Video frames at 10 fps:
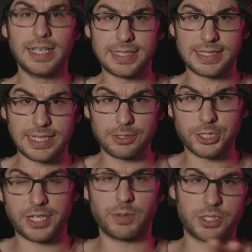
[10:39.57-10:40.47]
into
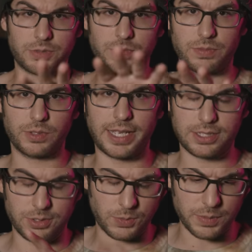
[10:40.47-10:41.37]
Skillshare, which we'll
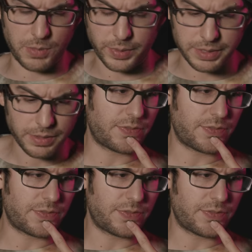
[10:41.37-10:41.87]
get to in one moment.